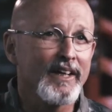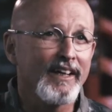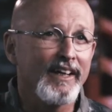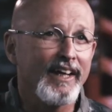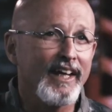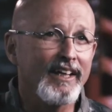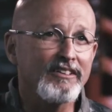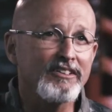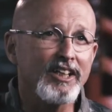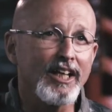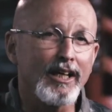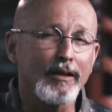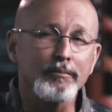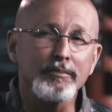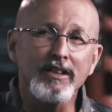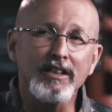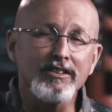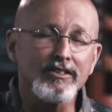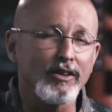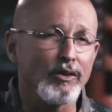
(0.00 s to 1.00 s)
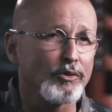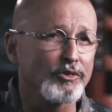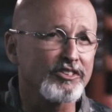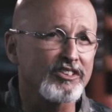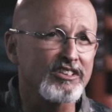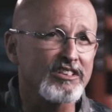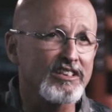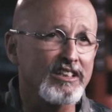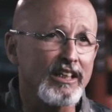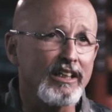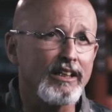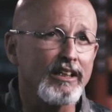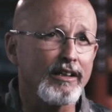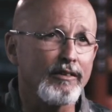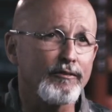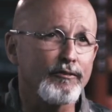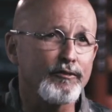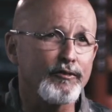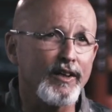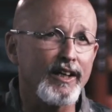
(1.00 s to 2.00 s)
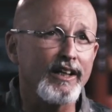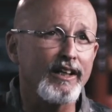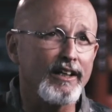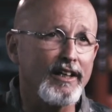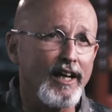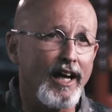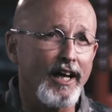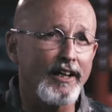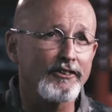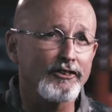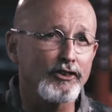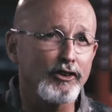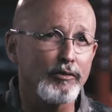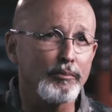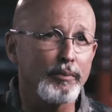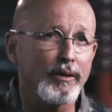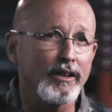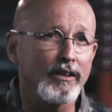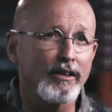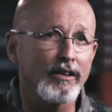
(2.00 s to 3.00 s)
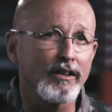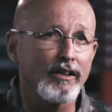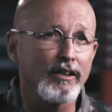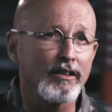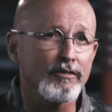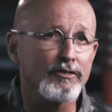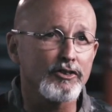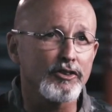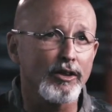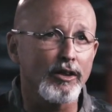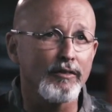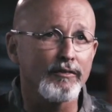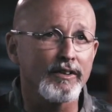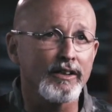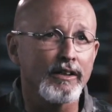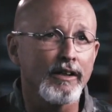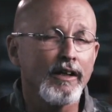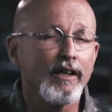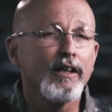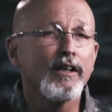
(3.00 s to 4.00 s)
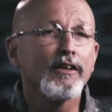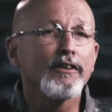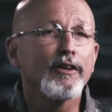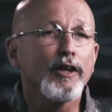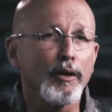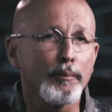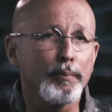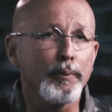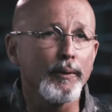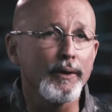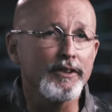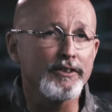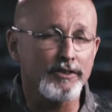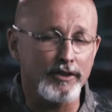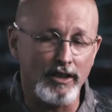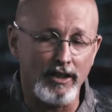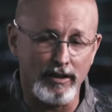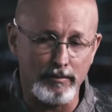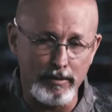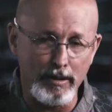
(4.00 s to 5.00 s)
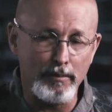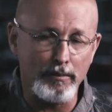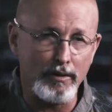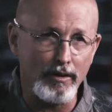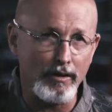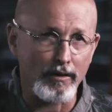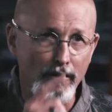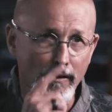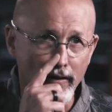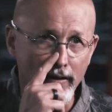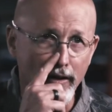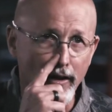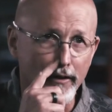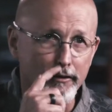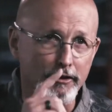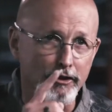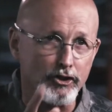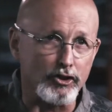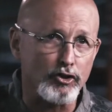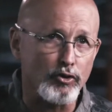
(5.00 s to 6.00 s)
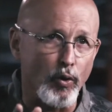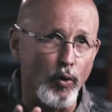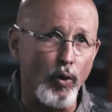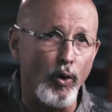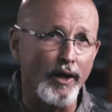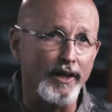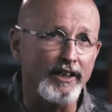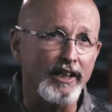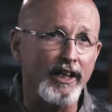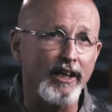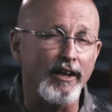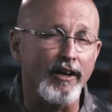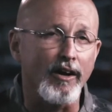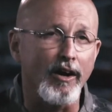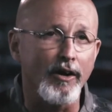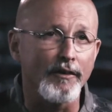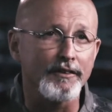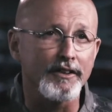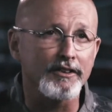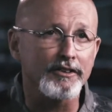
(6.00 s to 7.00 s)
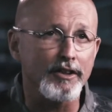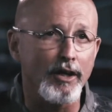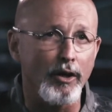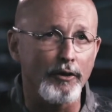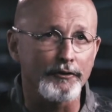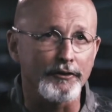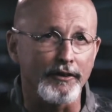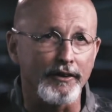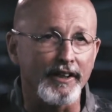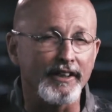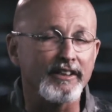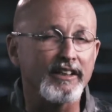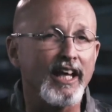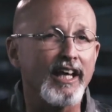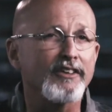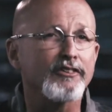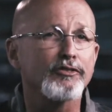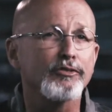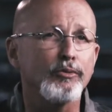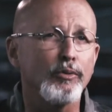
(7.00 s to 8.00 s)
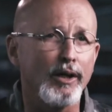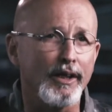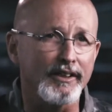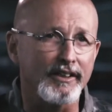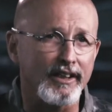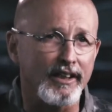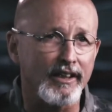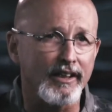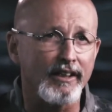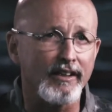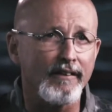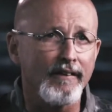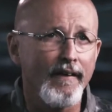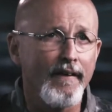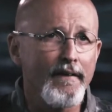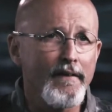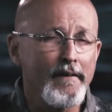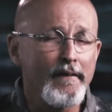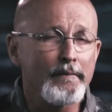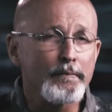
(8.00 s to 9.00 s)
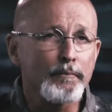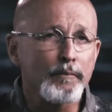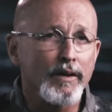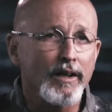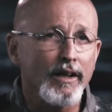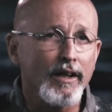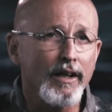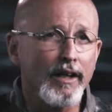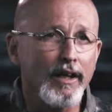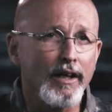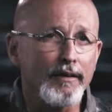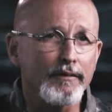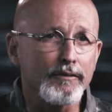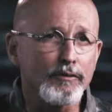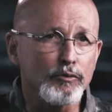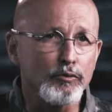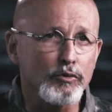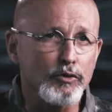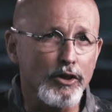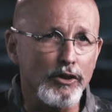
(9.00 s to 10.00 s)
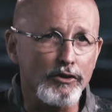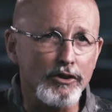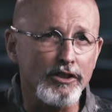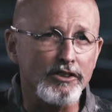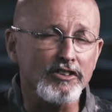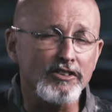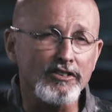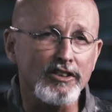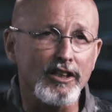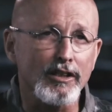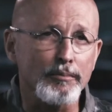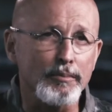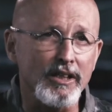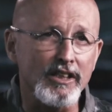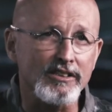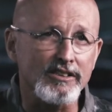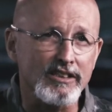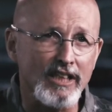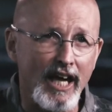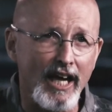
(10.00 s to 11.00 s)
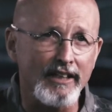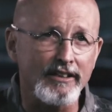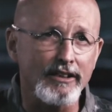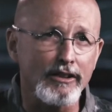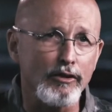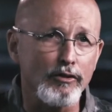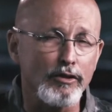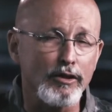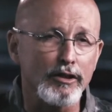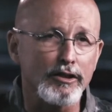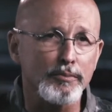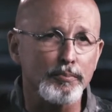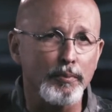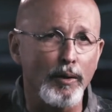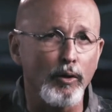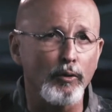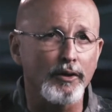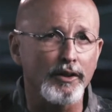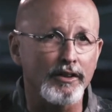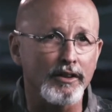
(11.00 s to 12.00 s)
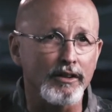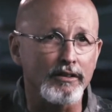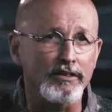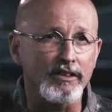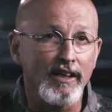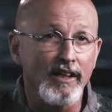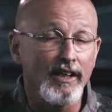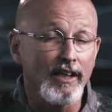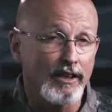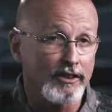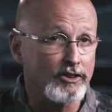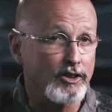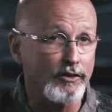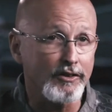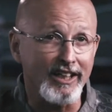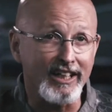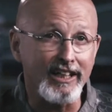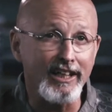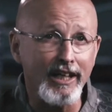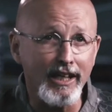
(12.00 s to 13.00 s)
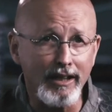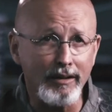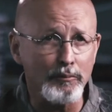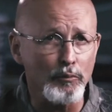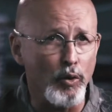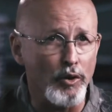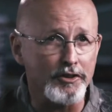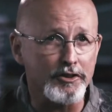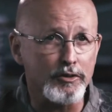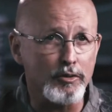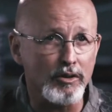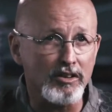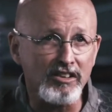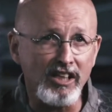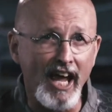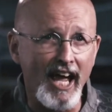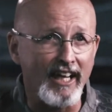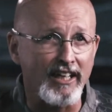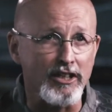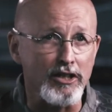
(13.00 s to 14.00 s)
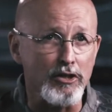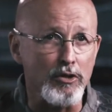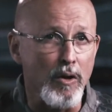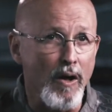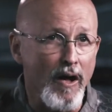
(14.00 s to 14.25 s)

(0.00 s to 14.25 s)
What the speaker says: And tell him, these old stinking fake gods you've been serving, their priests are going to be destroyed here on this altar. And guess what, king? This is going to be a sign to you, this brokenness. And so the king wants to attack you,